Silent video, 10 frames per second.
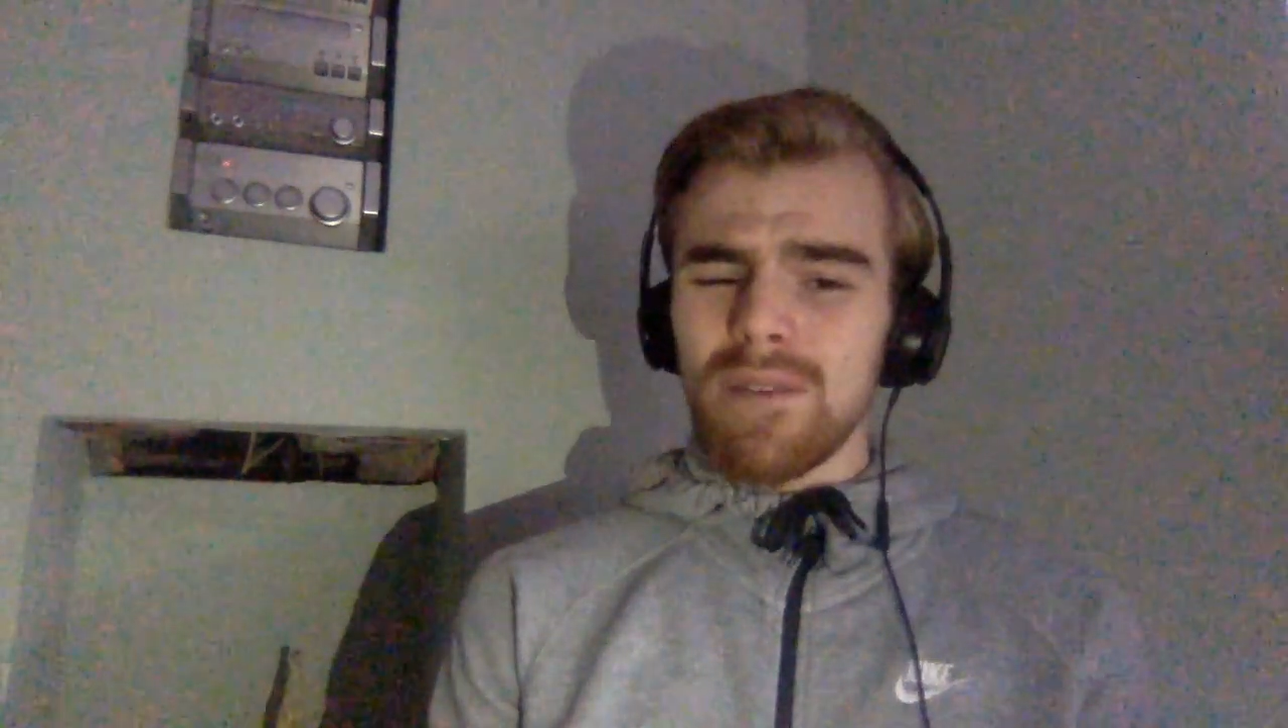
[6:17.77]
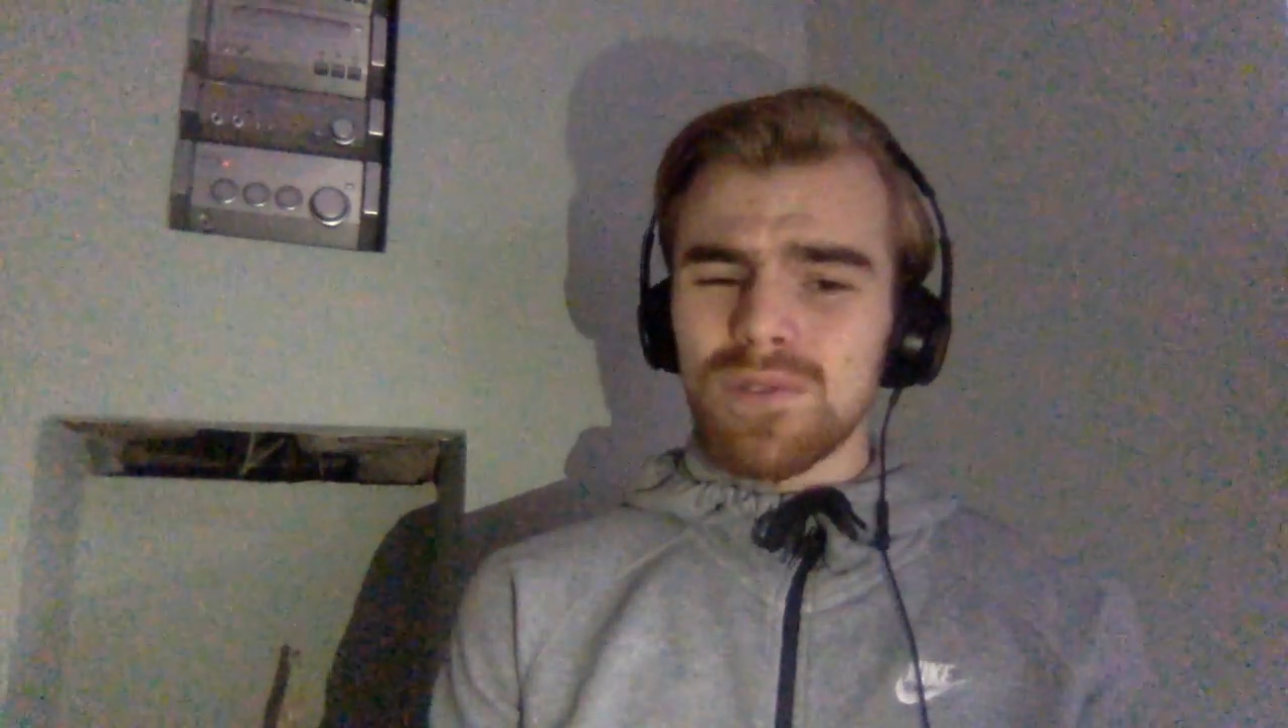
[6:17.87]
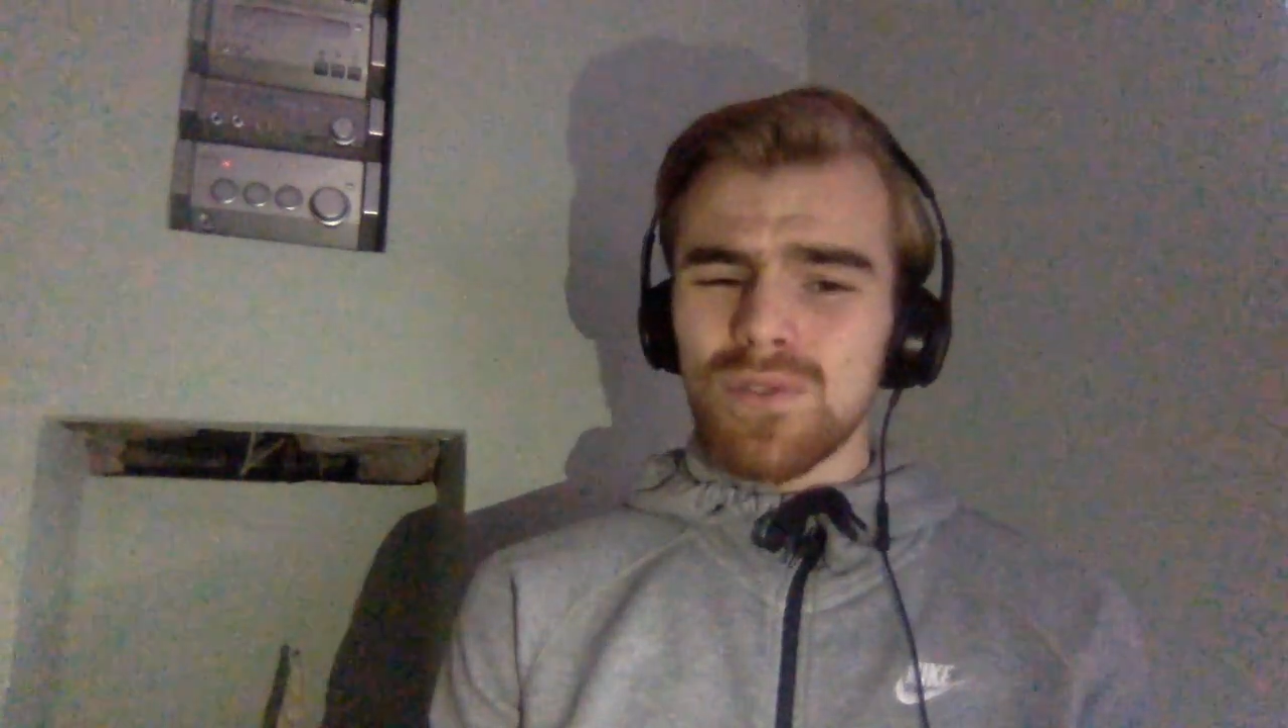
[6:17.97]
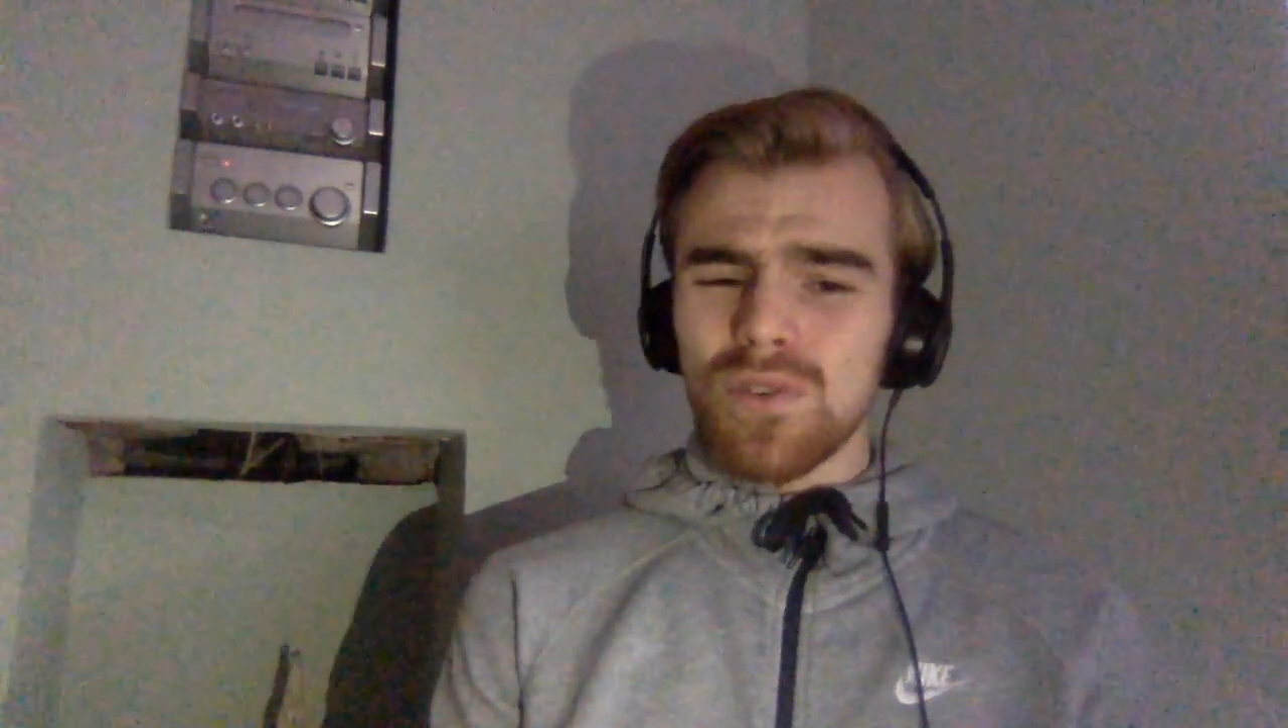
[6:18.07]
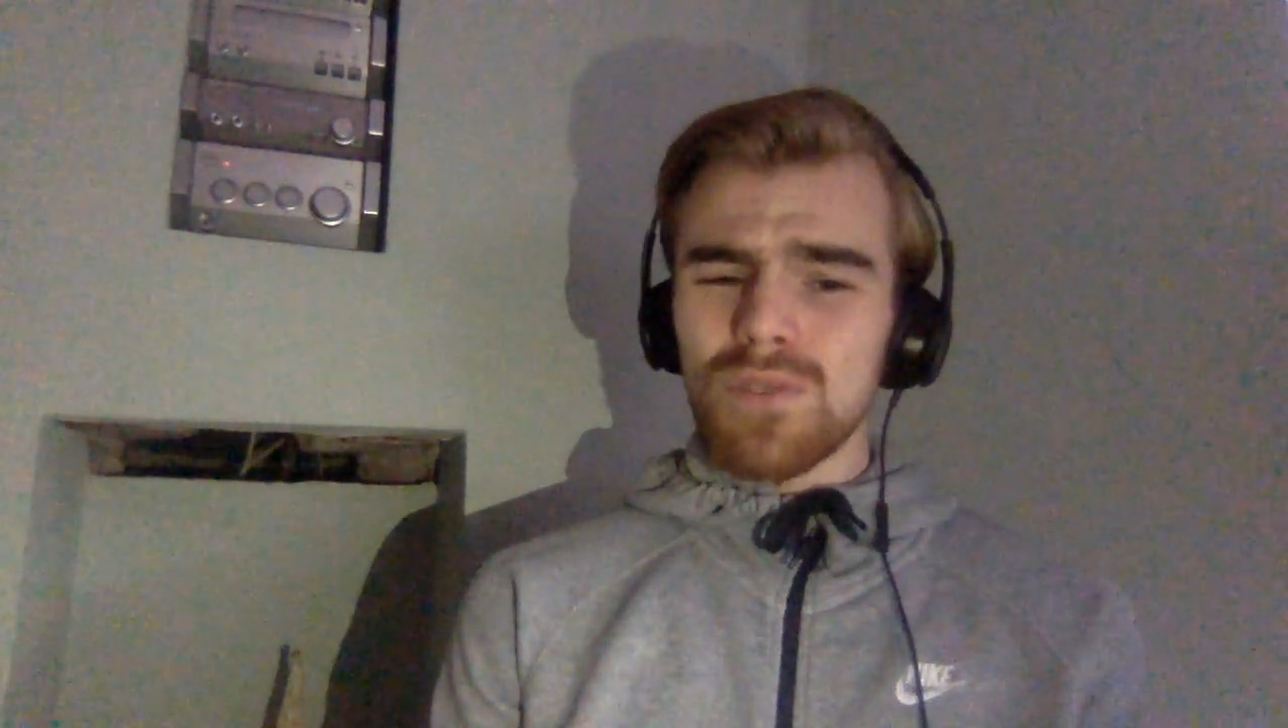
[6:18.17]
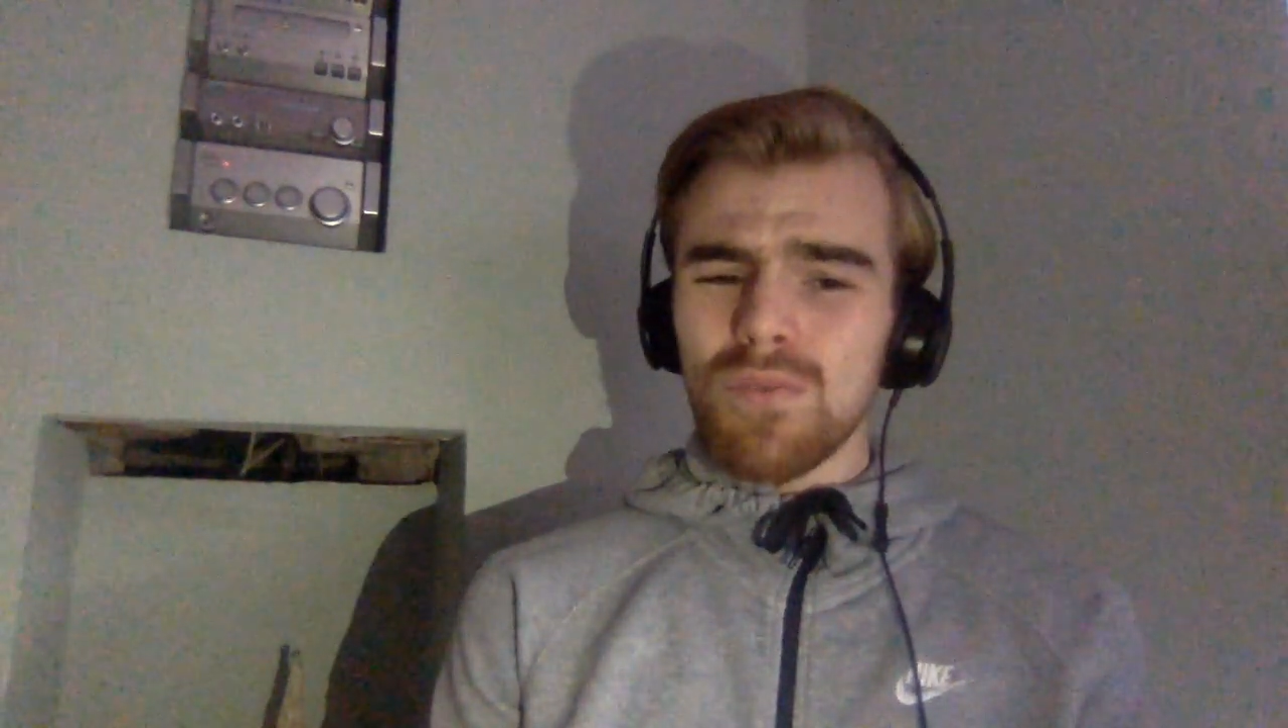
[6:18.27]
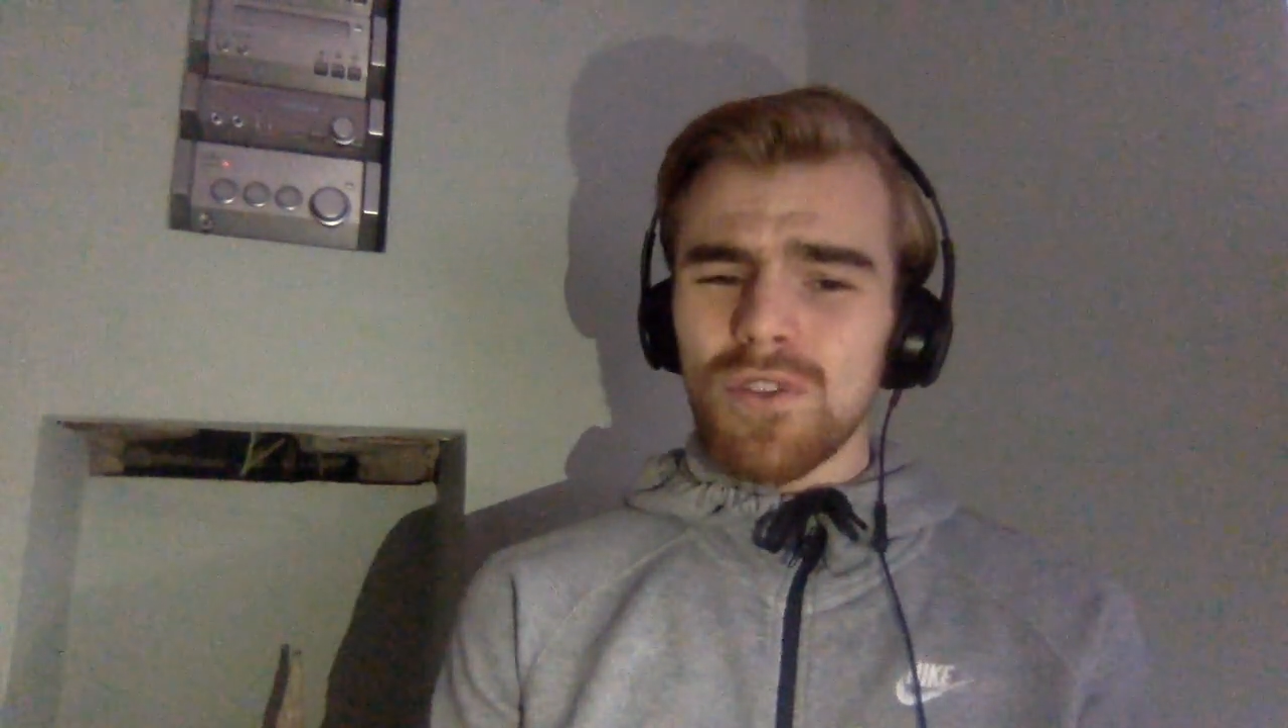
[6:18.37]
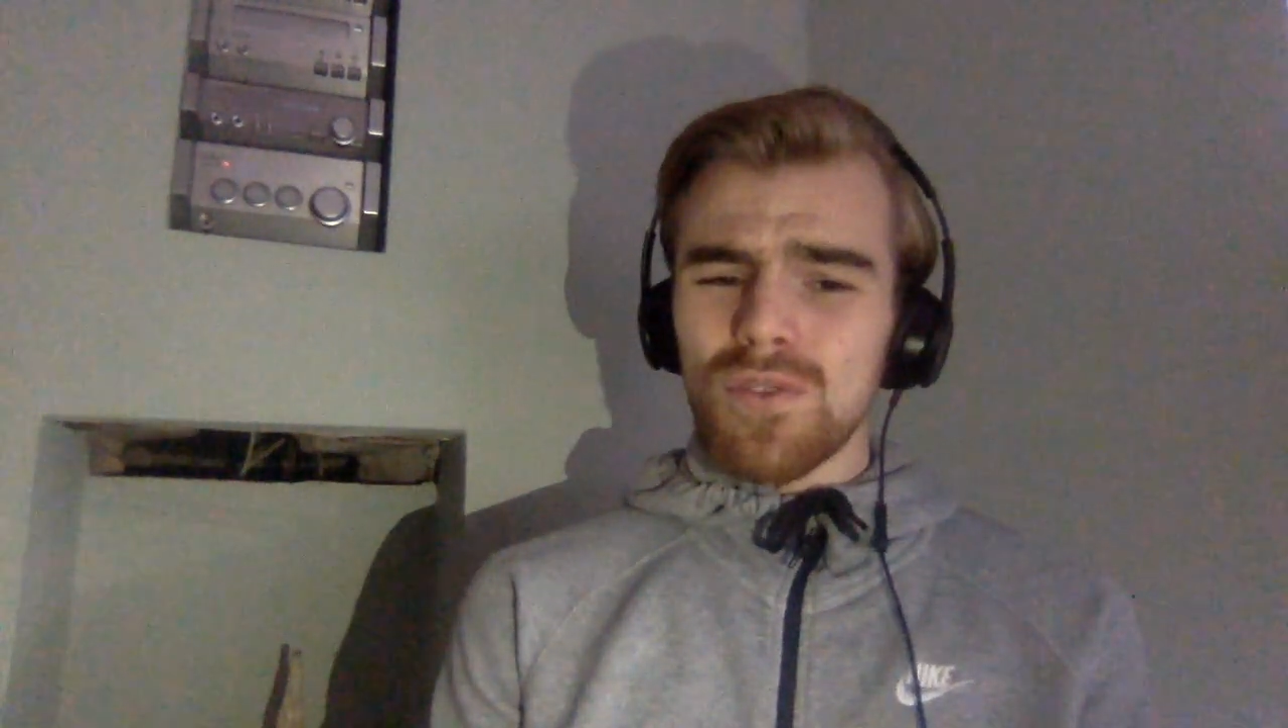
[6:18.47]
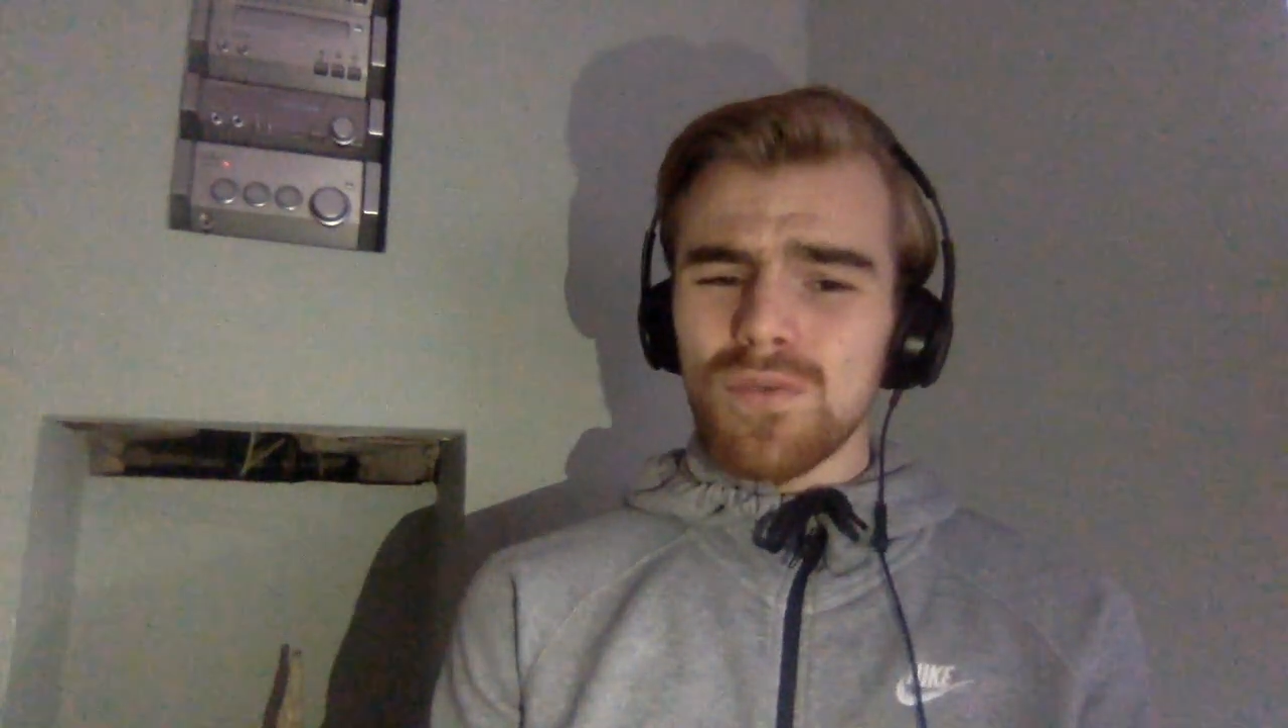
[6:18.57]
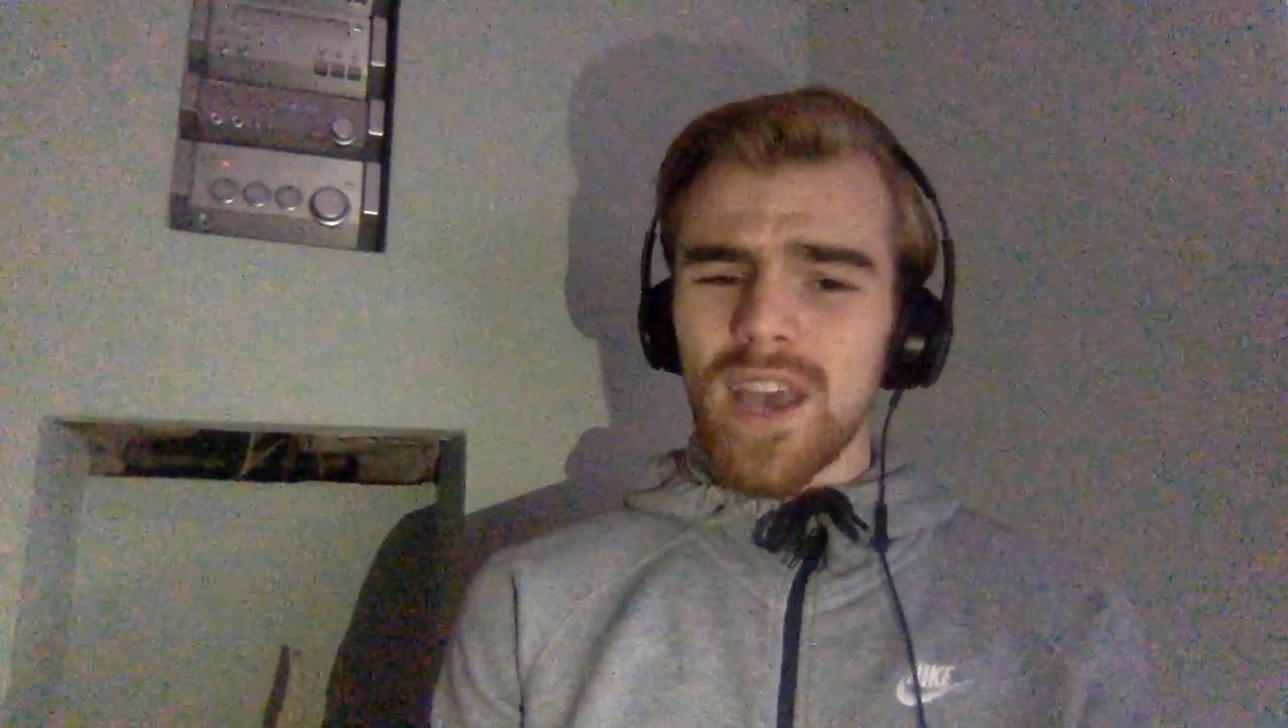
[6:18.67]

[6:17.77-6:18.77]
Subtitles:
was sort of one of those